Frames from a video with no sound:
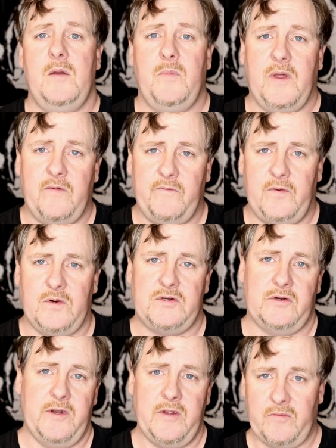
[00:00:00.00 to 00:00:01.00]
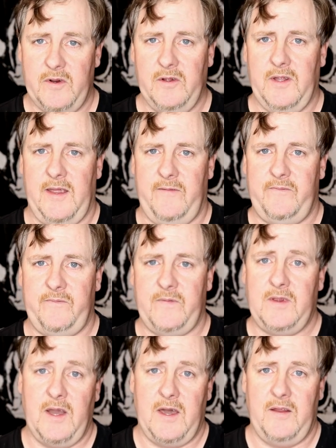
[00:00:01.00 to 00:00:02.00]
But unfortunately, real life
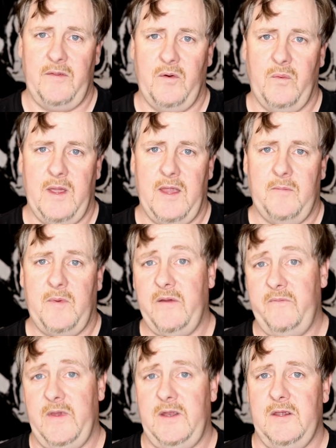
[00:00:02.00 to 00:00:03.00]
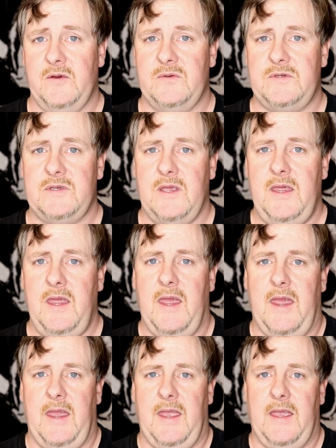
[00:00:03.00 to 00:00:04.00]
got in the way of my videos,
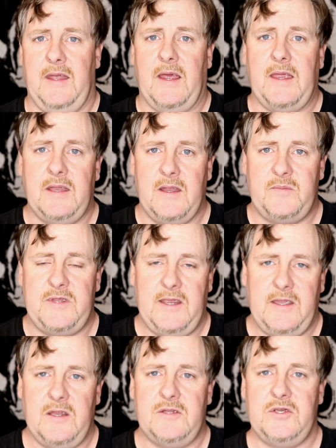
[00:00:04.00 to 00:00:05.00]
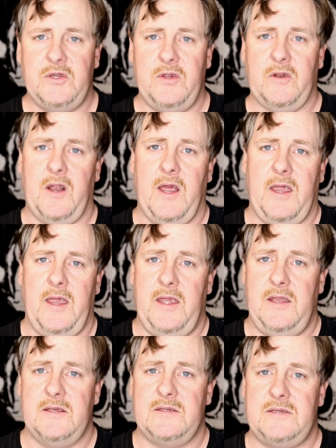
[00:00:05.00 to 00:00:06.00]
and I ended up taking a 2-year
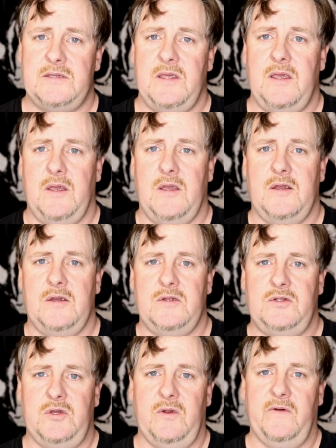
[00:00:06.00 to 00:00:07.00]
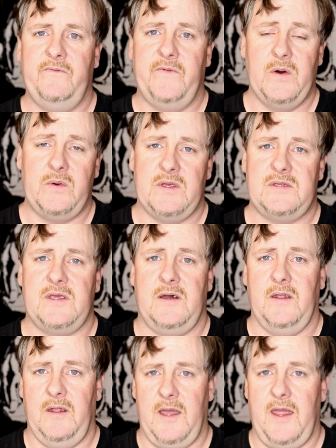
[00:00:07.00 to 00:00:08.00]
hiatus to focus
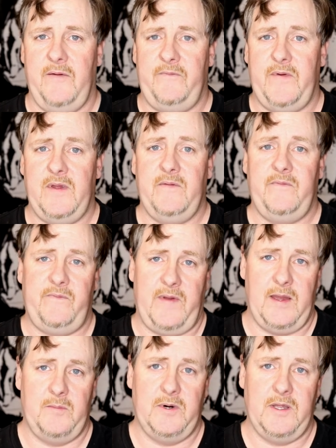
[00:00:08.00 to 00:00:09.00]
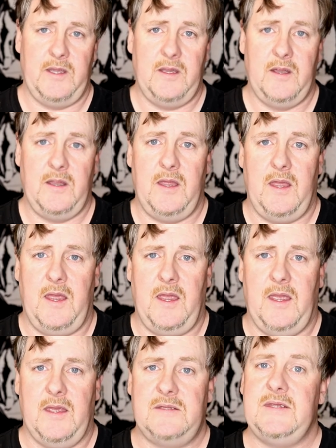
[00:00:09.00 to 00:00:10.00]
on life, family,
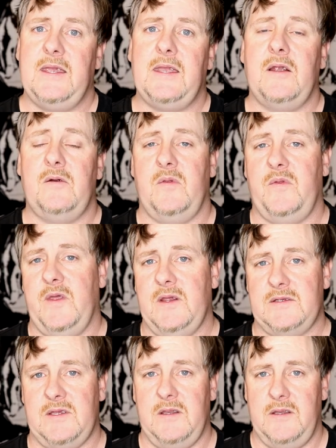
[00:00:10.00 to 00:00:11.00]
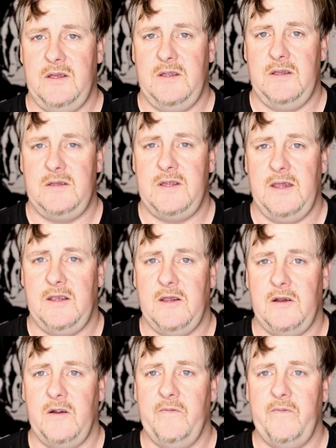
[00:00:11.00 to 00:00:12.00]
and take care of the things I needed to take
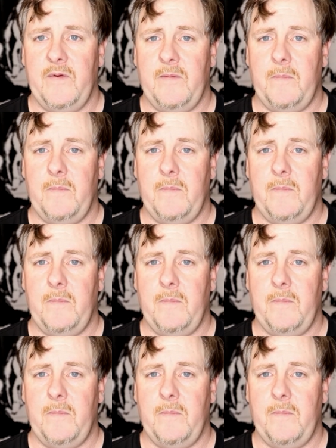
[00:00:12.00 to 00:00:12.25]
care of.